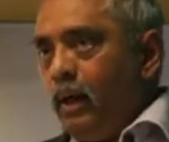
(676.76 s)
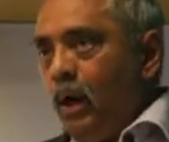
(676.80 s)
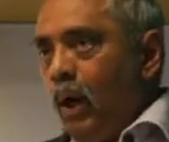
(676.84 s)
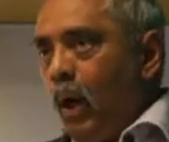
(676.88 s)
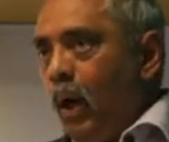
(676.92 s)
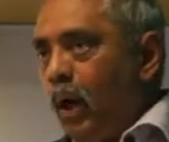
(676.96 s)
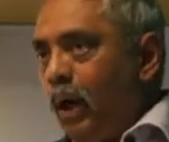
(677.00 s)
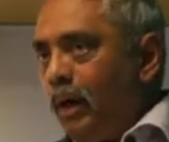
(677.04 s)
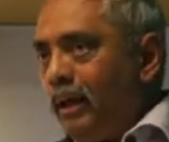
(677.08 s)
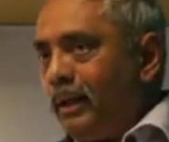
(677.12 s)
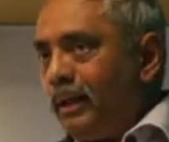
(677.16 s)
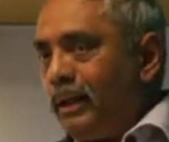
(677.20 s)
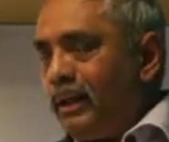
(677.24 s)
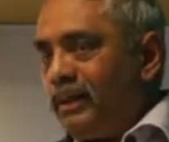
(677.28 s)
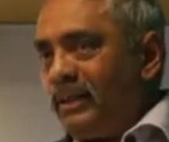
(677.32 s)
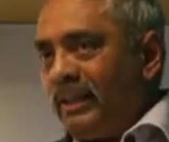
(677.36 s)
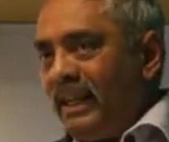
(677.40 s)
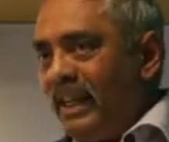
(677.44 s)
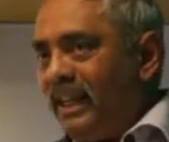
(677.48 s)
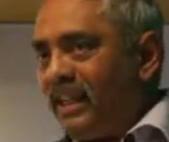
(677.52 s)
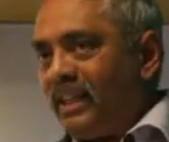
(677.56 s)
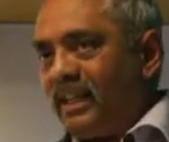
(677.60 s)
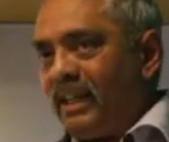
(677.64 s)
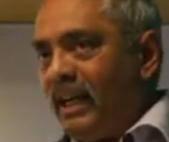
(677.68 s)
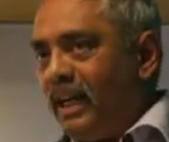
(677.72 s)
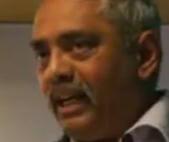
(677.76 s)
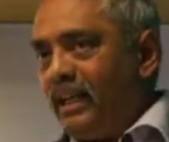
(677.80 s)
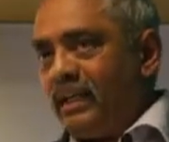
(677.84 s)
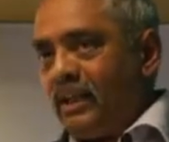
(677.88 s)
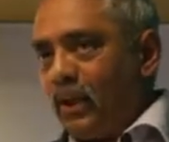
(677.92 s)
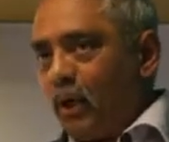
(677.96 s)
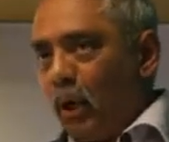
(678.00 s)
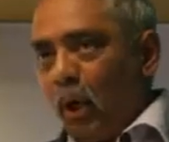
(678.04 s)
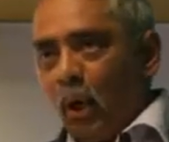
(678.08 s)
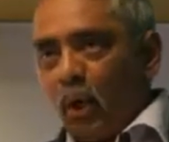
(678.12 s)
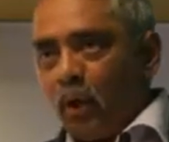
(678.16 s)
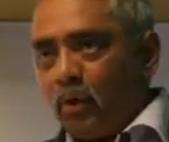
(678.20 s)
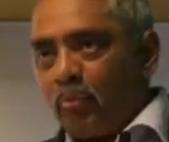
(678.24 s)
or the sales guy is a
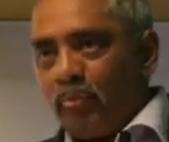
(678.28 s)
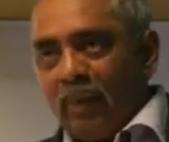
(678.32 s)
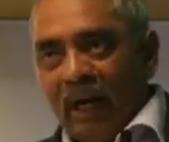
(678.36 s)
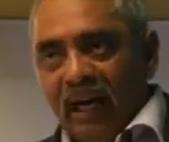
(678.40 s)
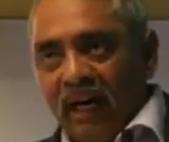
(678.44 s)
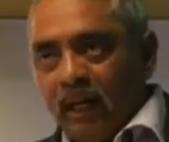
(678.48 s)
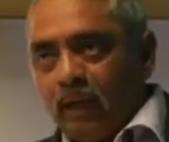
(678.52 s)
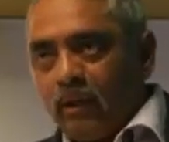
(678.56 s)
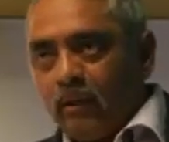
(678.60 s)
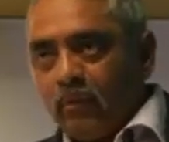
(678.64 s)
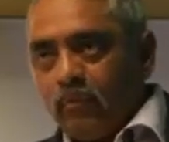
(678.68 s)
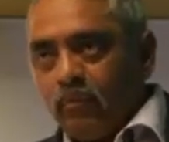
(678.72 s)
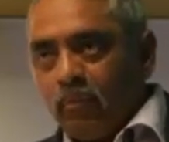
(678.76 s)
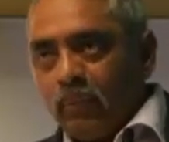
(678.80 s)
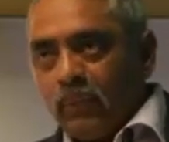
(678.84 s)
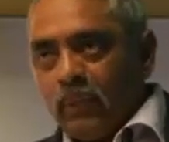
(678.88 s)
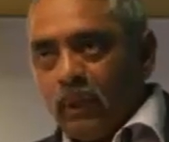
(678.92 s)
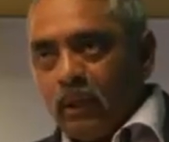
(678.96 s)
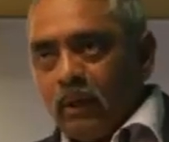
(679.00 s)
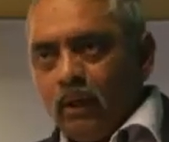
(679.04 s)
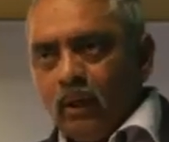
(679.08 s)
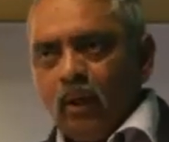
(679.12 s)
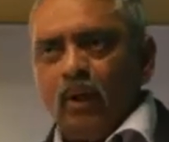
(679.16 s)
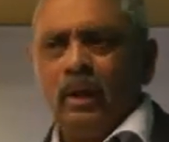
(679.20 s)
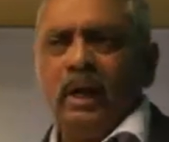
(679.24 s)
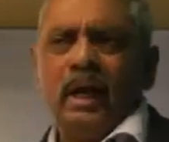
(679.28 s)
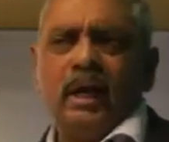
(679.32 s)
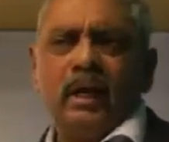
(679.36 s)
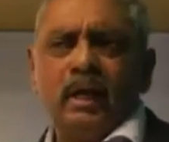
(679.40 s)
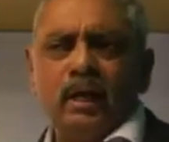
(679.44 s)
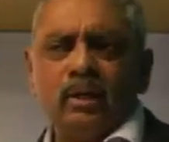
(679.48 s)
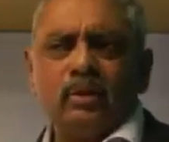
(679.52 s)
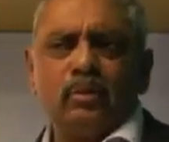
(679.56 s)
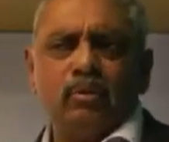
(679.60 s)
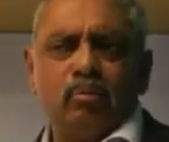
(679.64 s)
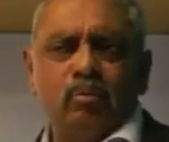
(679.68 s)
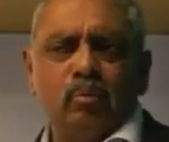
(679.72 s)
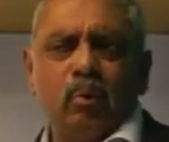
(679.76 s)
con man, or I
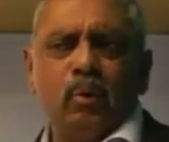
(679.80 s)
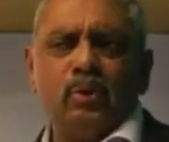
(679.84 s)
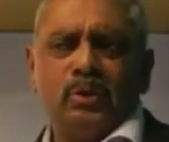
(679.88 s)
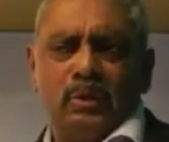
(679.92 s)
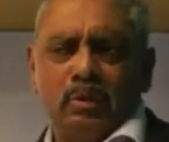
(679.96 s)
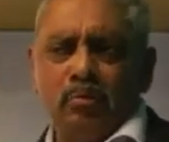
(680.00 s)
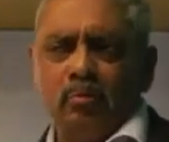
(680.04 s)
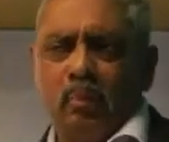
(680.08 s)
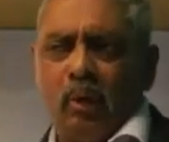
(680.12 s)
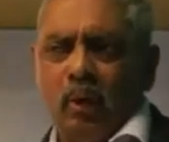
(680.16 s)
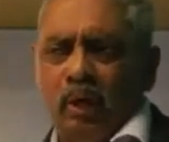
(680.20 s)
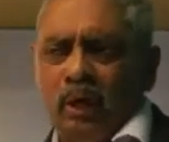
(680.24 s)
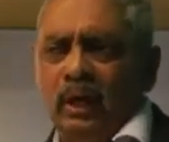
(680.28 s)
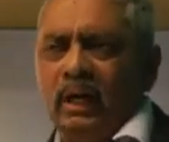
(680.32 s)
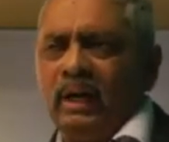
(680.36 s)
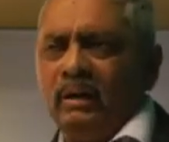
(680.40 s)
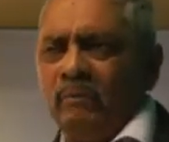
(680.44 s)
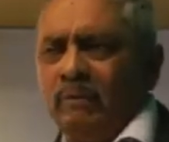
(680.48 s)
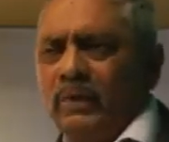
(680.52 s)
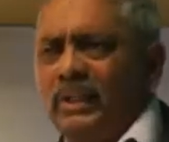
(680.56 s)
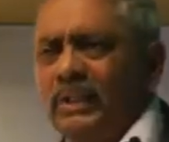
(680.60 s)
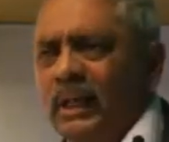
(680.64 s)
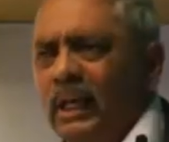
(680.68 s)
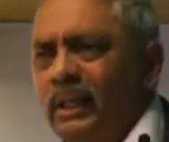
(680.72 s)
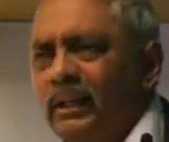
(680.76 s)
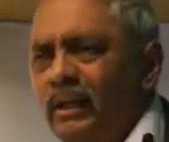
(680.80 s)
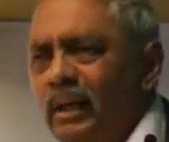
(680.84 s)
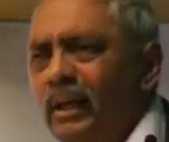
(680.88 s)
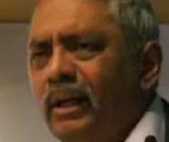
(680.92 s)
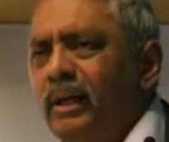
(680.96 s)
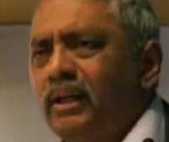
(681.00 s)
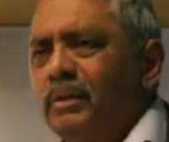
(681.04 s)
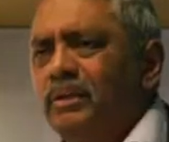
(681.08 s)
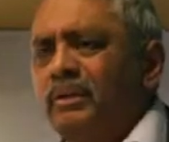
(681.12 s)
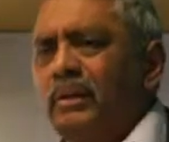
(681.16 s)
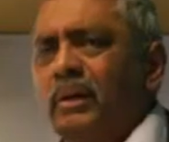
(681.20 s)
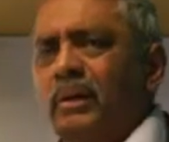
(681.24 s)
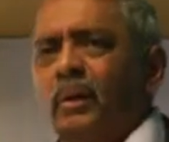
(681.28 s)
guess most important, which I think
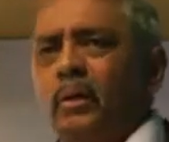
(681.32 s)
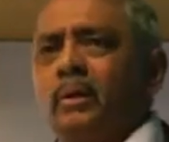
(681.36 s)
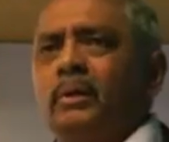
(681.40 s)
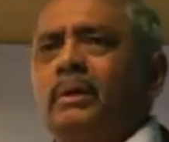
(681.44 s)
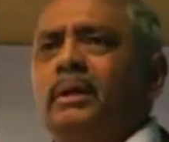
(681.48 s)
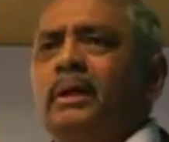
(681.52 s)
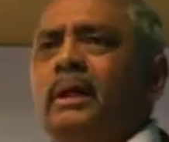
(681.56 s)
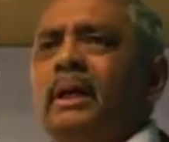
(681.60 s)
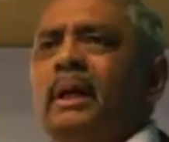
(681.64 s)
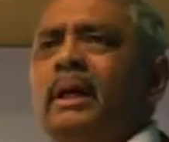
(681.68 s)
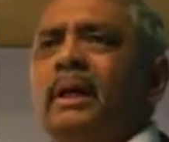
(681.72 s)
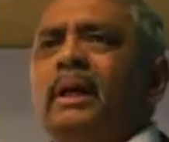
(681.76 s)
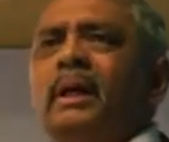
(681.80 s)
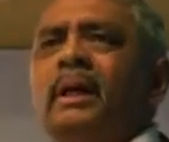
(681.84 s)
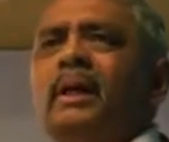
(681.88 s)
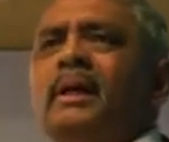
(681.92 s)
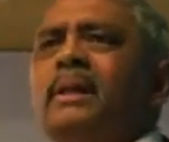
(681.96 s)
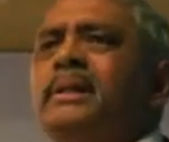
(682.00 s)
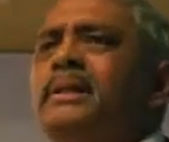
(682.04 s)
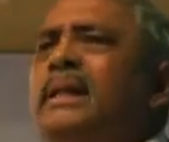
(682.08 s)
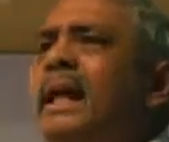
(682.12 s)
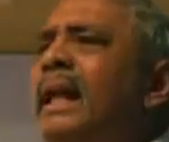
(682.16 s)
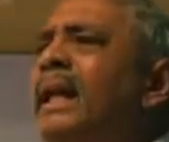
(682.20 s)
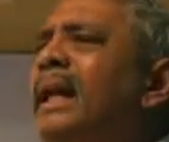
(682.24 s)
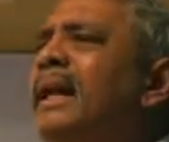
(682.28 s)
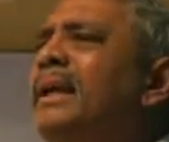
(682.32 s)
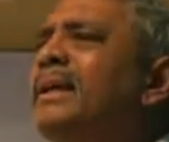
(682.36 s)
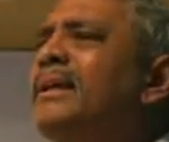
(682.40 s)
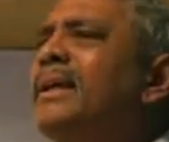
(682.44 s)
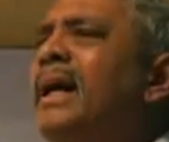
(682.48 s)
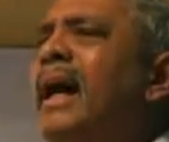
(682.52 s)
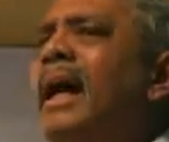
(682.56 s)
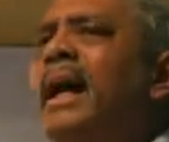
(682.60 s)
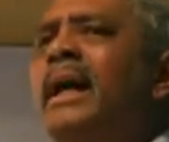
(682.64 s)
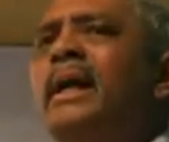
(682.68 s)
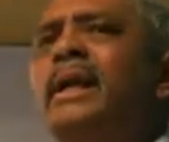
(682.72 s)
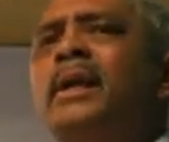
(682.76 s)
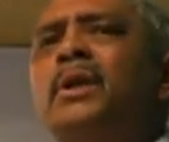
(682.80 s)
is the truth, selling is a
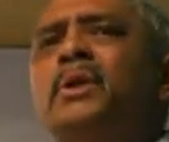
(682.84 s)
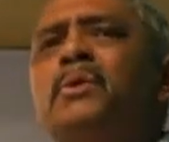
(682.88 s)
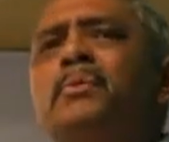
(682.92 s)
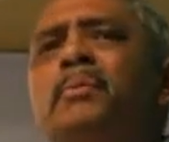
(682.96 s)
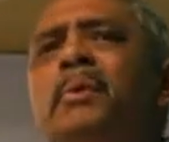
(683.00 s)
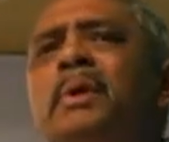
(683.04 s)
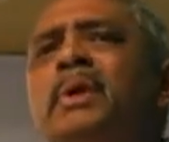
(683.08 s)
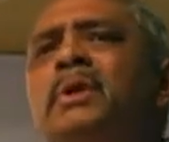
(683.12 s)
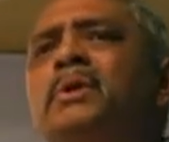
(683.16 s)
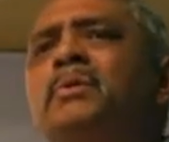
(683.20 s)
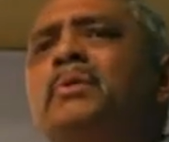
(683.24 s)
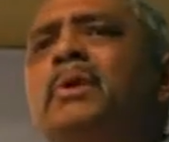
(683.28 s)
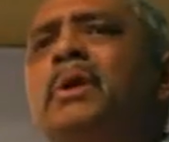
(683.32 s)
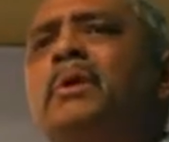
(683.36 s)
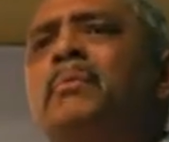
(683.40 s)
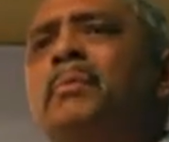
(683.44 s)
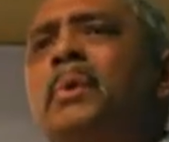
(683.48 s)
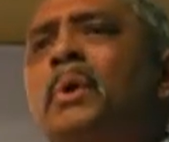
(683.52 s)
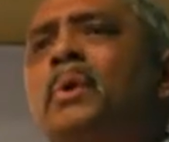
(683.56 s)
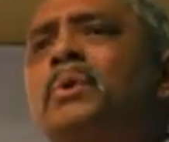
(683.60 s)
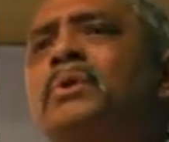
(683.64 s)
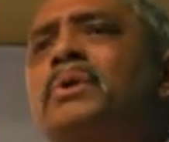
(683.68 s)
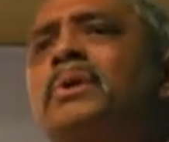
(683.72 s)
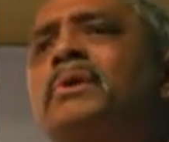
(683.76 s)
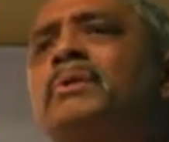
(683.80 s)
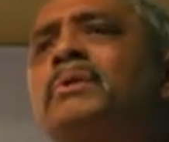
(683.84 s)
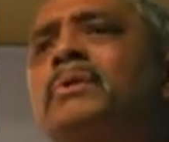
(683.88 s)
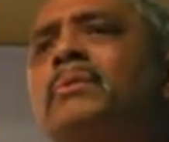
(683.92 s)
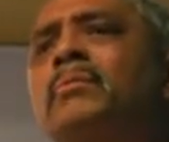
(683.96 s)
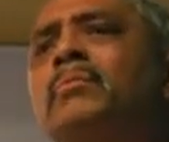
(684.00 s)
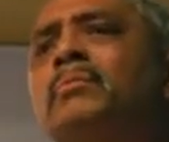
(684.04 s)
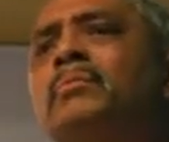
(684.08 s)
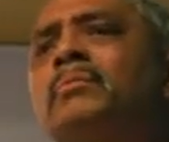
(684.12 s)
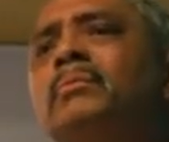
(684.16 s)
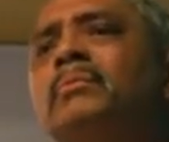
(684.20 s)
highly spiritual process.